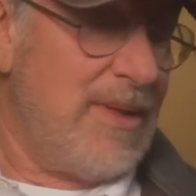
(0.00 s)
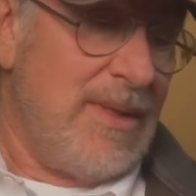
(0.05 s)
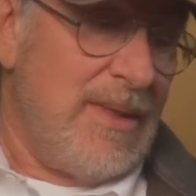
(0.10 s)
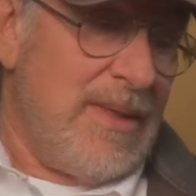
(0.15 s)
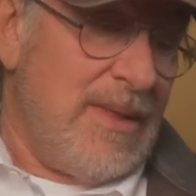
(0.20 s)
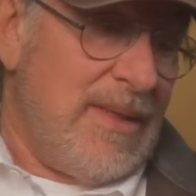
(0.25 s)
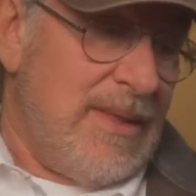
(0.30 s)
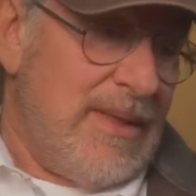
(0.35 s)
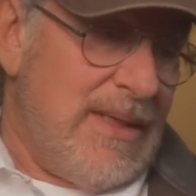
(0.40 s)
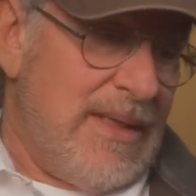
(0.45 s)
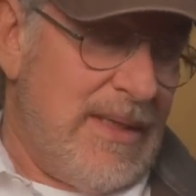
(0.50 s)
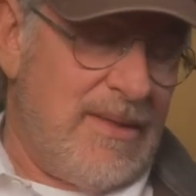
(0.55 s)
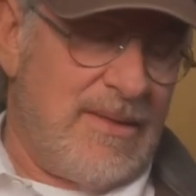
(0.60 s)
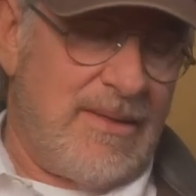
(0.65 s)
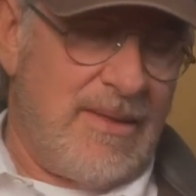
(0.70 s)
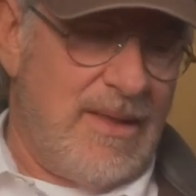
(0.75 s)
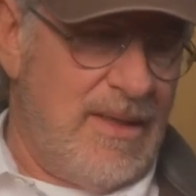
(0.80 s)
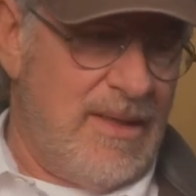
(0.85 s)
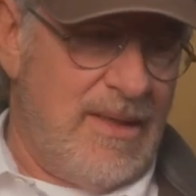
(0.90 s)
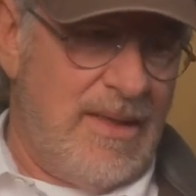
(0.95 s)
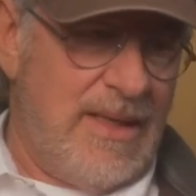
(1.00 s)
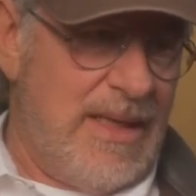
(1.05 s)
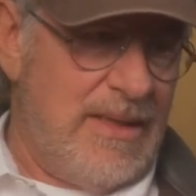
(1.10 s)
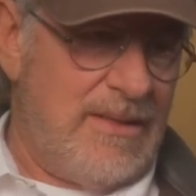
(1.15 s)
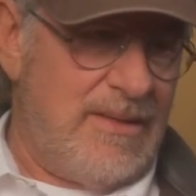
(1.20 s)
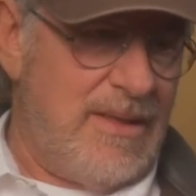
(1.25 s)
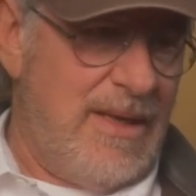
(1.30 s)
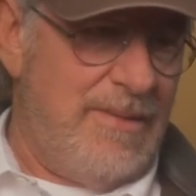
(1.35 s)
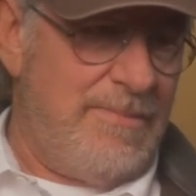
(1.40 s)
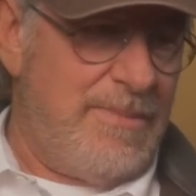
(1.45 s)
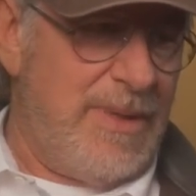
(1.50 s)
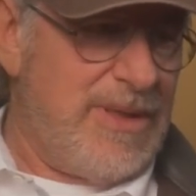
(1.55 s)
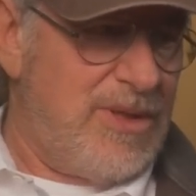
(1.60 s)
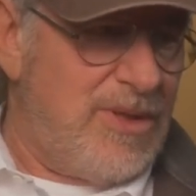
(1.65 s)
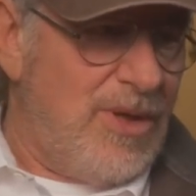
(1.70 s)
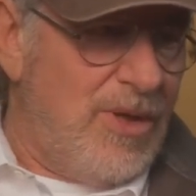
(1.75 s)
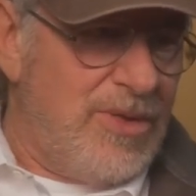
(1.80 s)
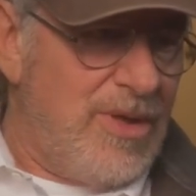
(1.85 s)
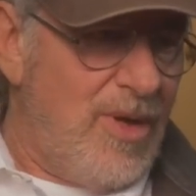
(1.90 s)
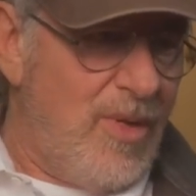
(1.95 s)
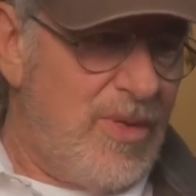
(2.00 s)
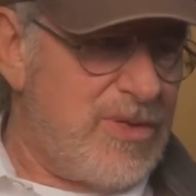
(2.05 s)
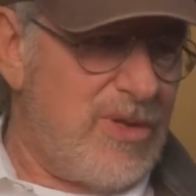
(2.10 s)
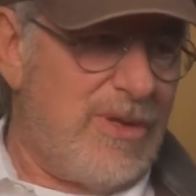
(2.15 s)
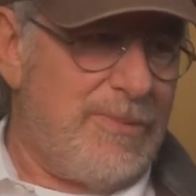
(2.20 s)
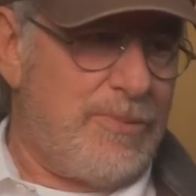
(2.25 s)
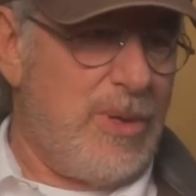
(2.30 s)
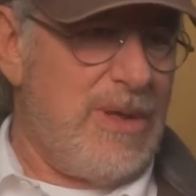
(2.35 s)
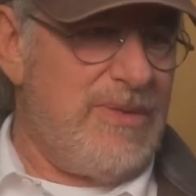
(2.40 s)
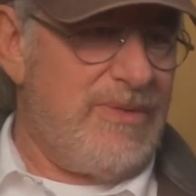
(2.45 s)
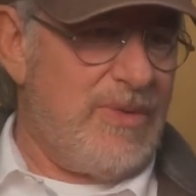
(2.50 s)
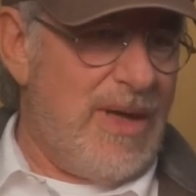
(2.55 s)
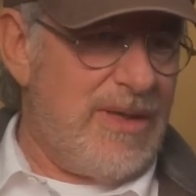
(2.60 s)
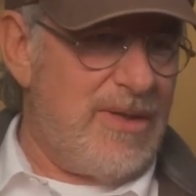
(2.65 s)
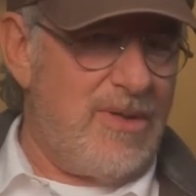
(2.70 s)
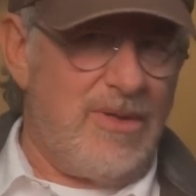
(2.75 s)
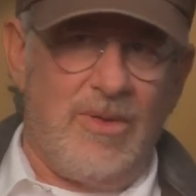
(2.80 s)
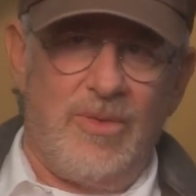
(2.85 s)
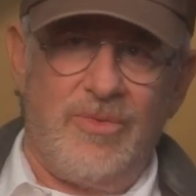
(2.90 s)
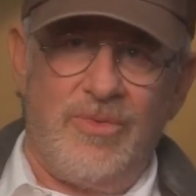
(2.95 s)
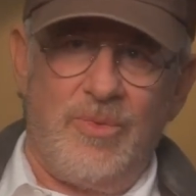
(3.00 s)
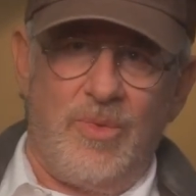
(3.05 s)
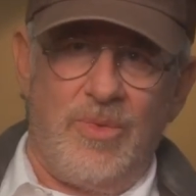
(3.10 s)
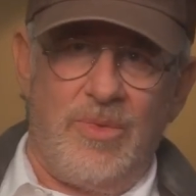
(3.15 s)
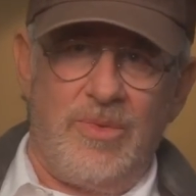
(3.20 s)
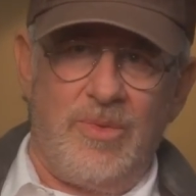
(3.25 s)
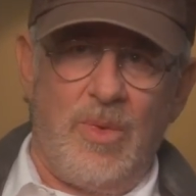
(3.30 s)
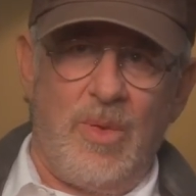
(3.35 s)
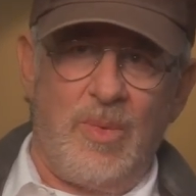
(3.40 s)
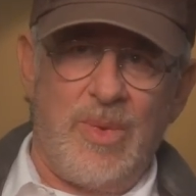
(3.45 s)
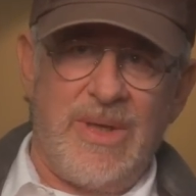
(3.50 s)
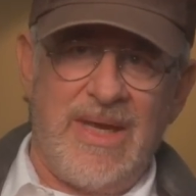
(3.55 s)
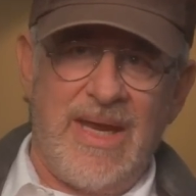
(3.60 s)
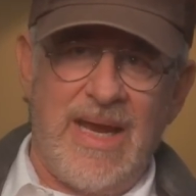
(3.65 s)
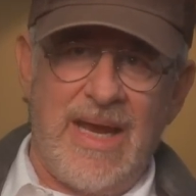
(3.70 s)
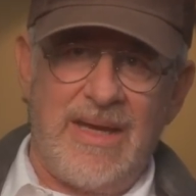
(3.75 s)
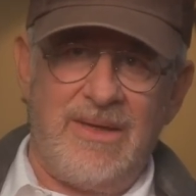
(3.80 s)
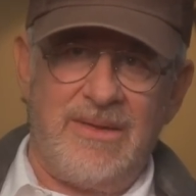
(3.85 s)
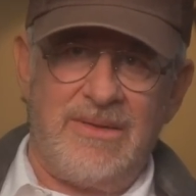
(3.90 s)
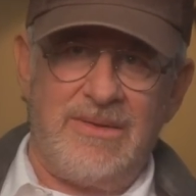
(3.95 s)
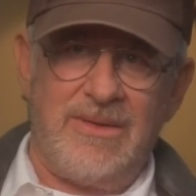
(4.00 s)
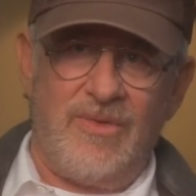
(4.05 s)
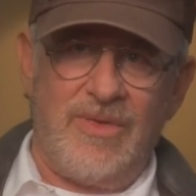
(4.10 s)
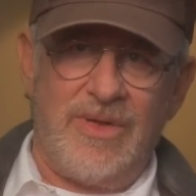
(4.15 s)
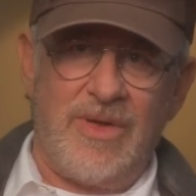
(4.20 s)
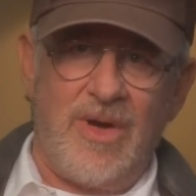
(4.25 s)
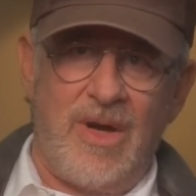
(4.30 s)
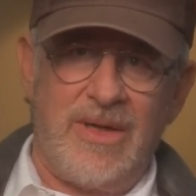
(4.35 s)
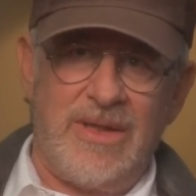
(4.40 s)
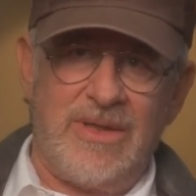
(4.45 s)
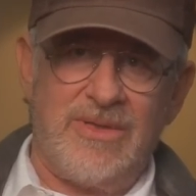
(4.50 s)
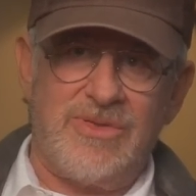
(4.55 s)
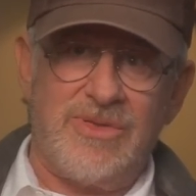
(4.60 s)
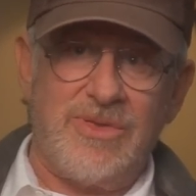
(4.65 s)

Right. But you don't know until the preview. I didn't know what we had until the audience